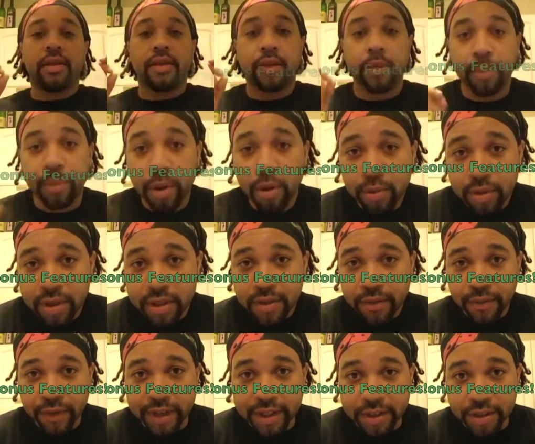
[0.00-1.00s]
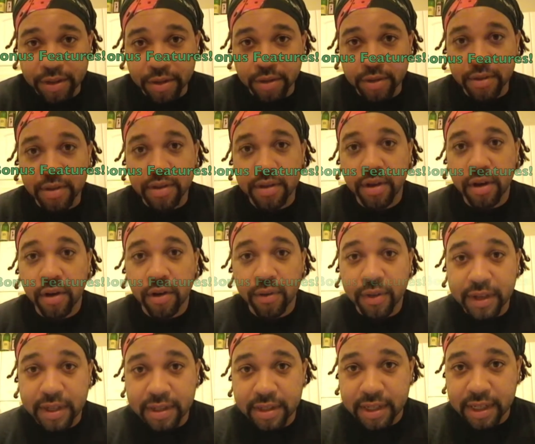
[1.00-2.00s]
The bonus features
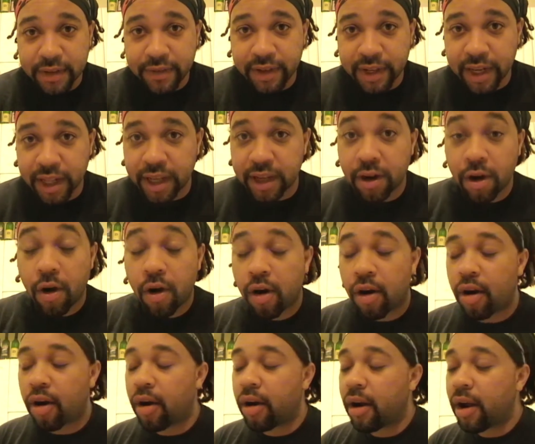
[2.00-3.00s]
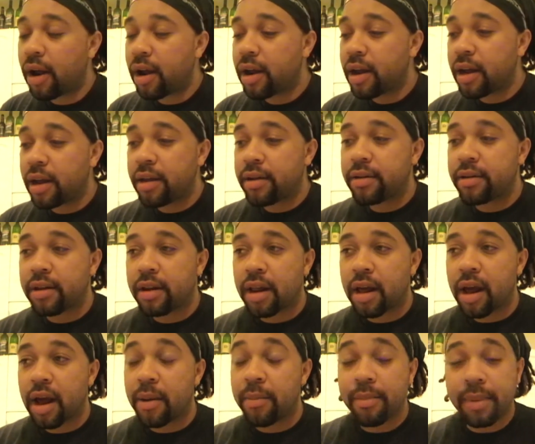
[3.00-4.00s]
on this DVD are
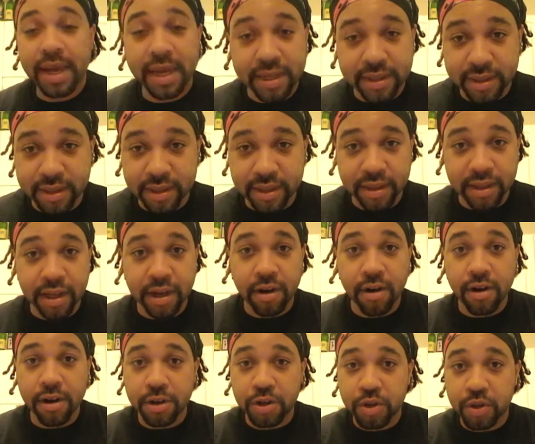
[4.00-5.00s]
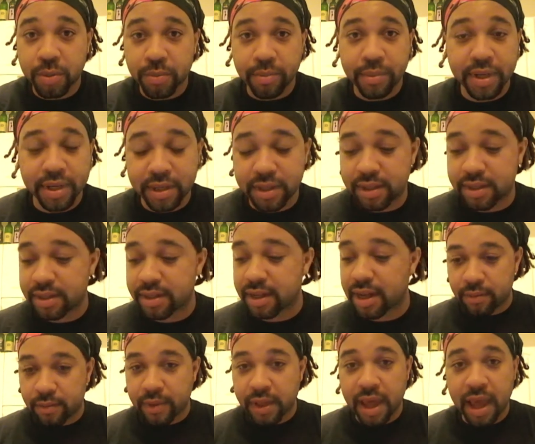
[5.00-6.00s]
amazing. They are tremendous.
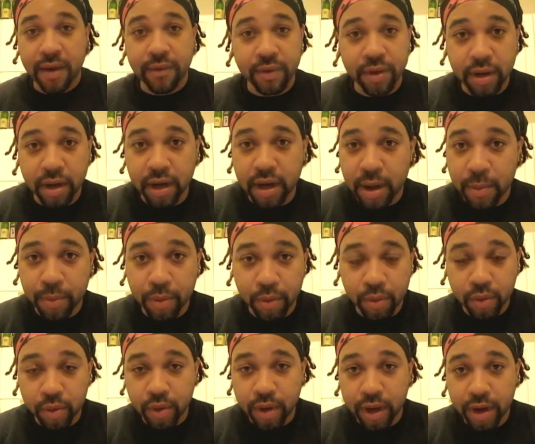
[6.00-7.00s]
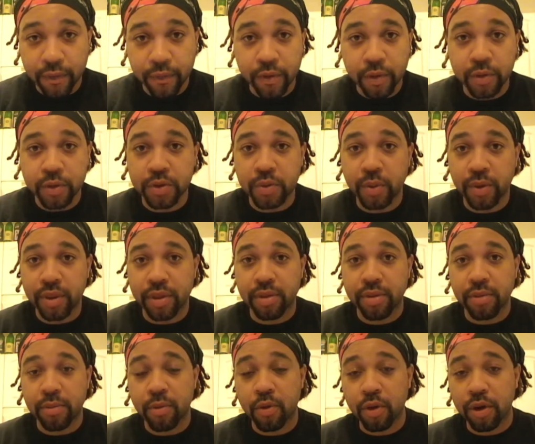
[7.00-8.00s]
They have a couple interviews
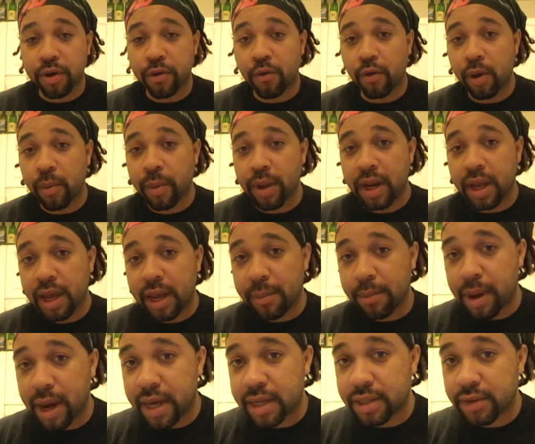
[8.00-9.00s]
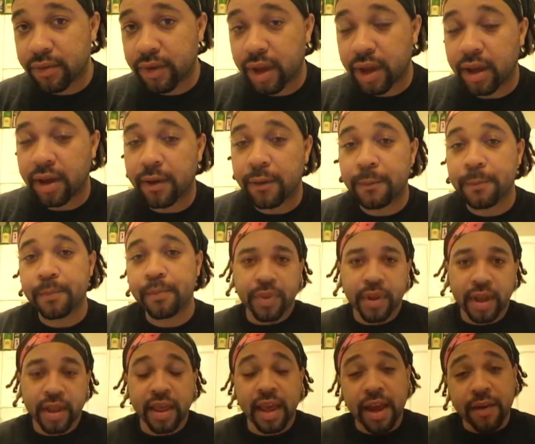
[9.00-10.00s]
with Morgan Freeman and Paz Vega.
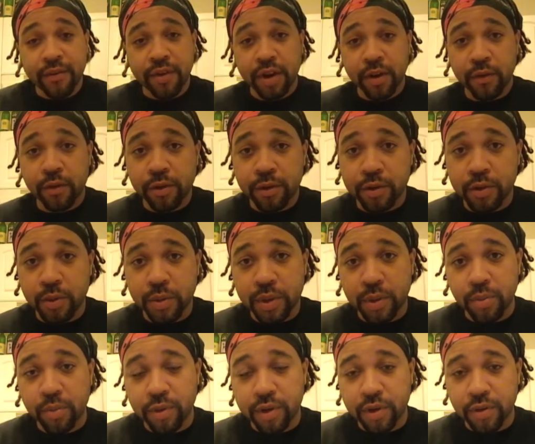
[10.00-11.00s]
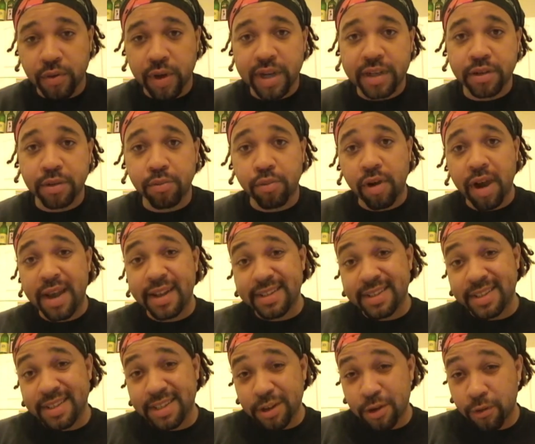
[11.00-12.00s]
And they have interviews with the director, Brad
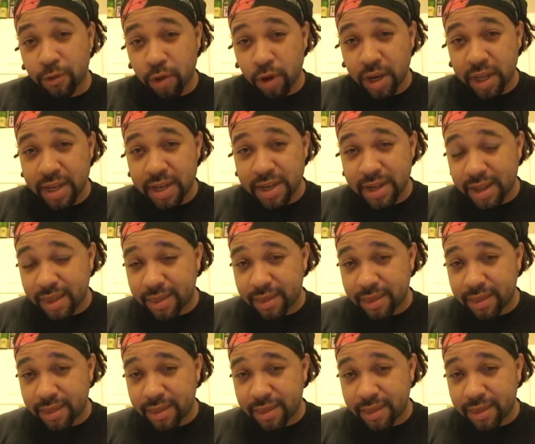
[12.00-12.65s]
Silberlin.